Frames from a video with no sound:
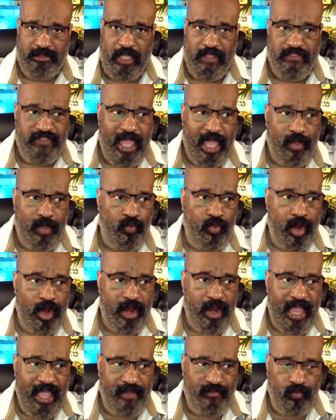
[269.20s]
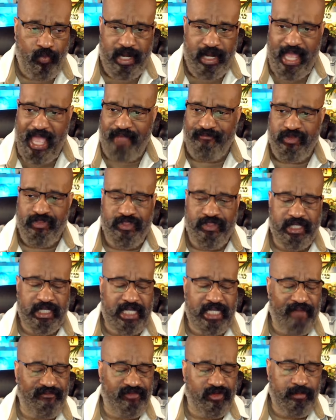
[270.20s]
That wherever, whatever the
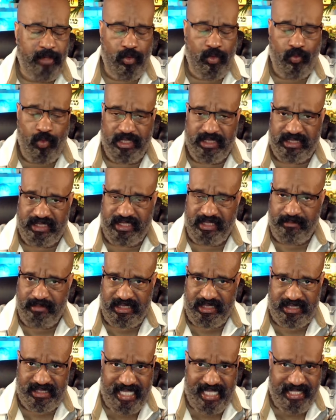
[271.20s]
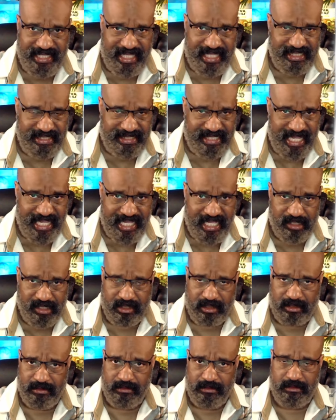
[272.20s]
government wants them to say, they say it.
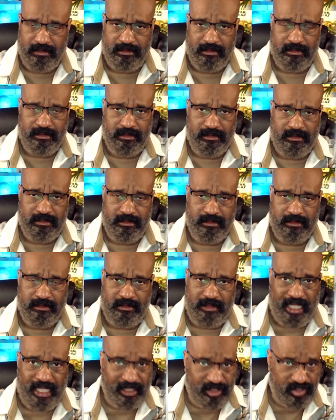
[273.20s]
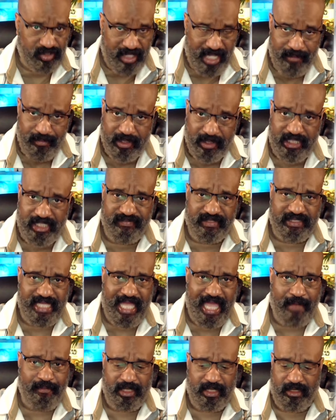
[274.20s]
That's what I believe is
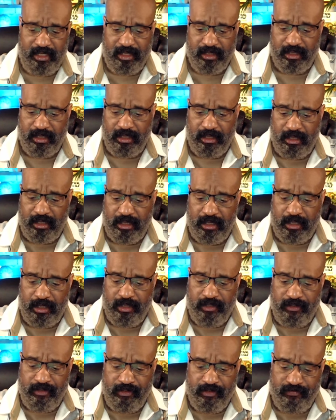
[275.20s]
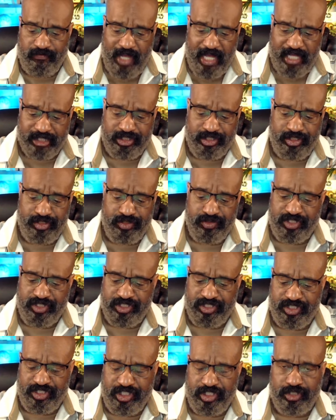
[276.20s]
happening there. Fox News
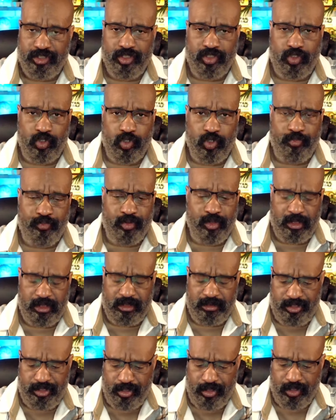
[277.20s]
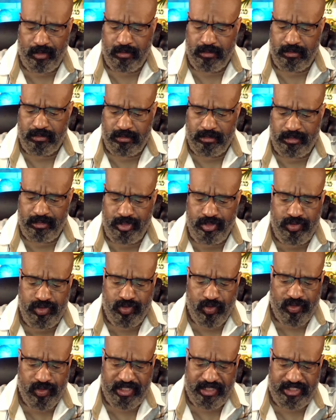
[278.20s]
is still a corporate, you know, news
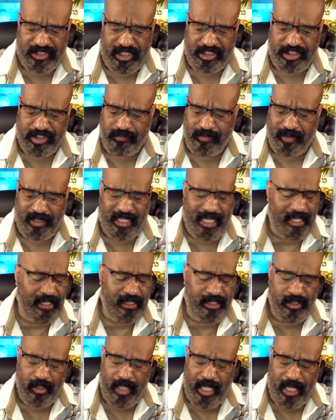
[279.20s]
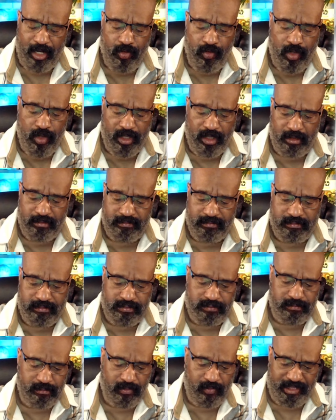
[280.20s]
organization, but I don't want to
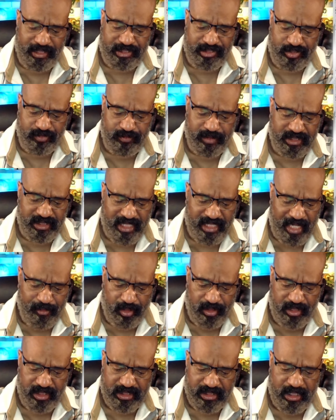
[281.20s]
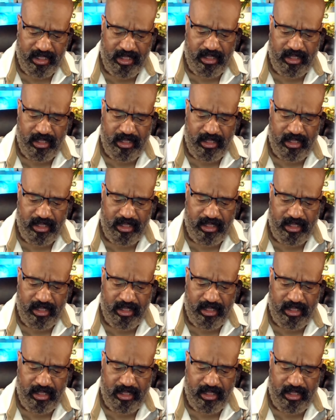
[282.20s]
waste too much time on this.